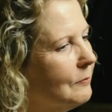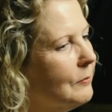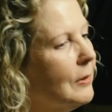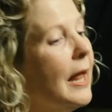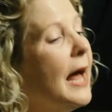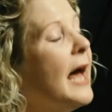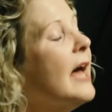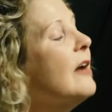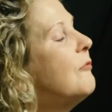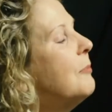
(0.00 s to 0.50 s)

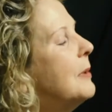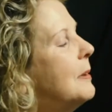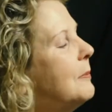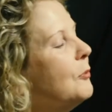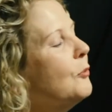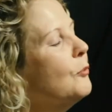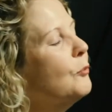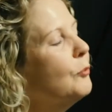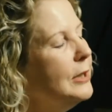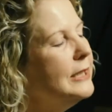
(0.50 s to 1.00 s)
lot of
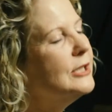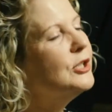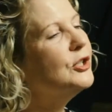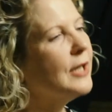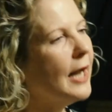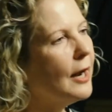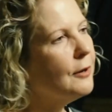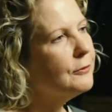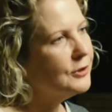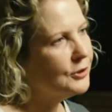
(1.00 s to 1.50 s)
people reached
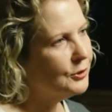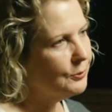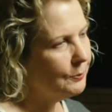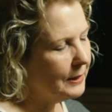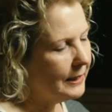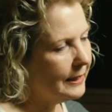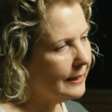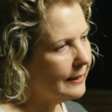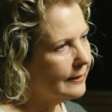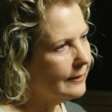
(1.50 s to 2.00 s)
out to
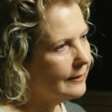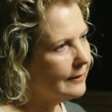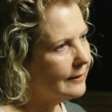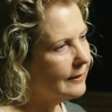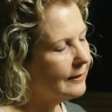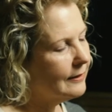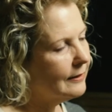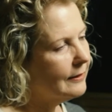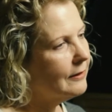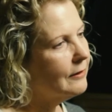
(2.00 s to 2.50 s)
me
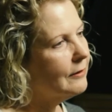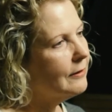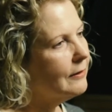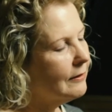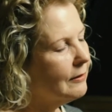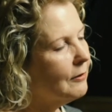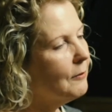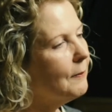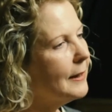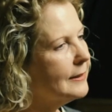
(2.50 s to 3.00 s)

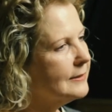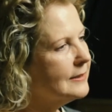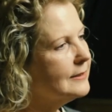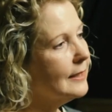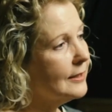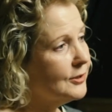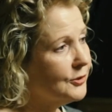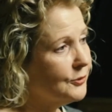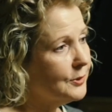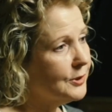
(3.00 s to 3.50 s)
about
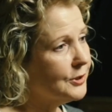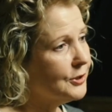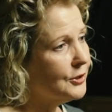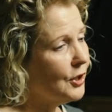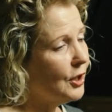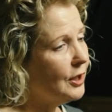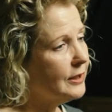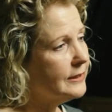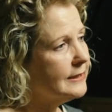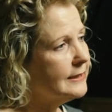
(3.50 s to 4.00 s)
sexual
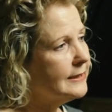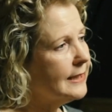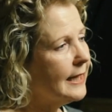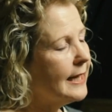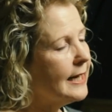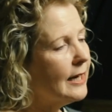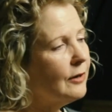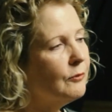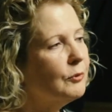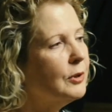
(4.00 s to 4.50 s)
assault,
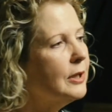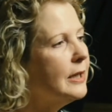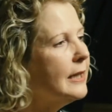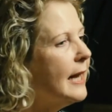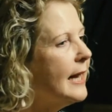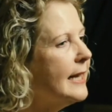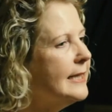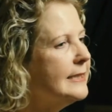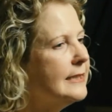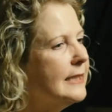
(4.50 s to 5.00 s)
and I
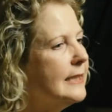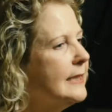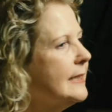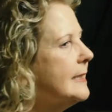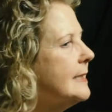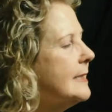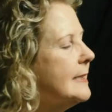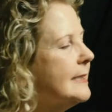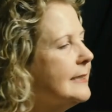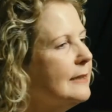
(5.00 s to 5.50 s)
realized that
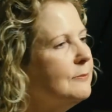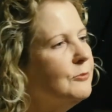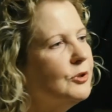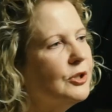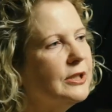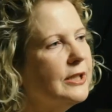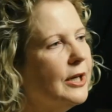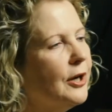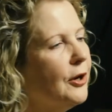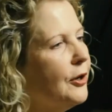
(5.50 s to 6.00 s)
this
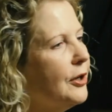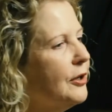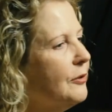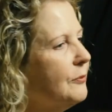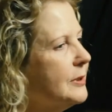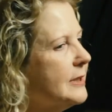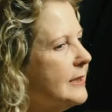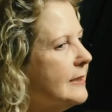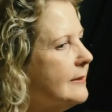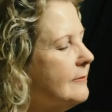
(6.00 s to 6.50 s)
subject area
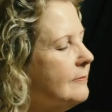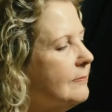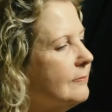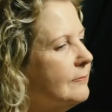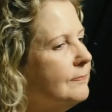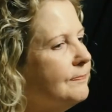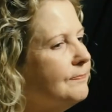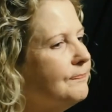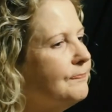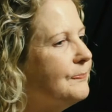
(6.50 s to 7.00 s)
was
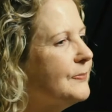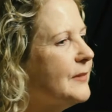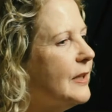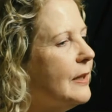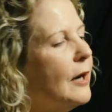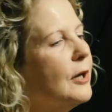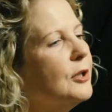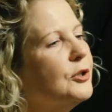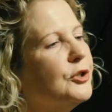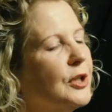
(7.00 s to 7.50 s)

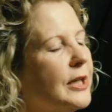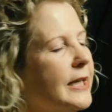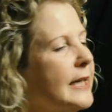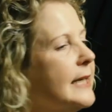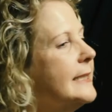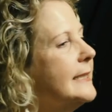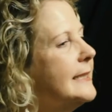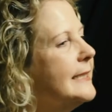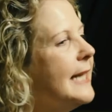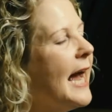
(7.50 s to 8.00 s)
largely
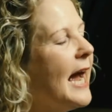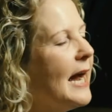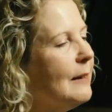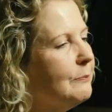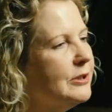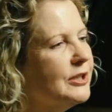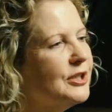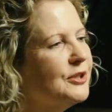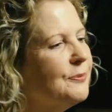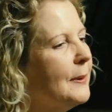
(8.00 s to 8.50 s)

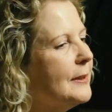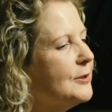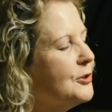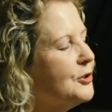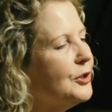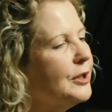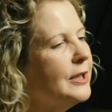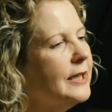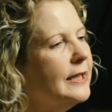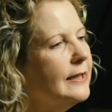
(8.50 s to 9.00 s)
untapped,
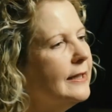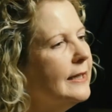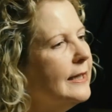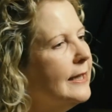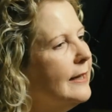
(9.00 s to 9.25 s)
especially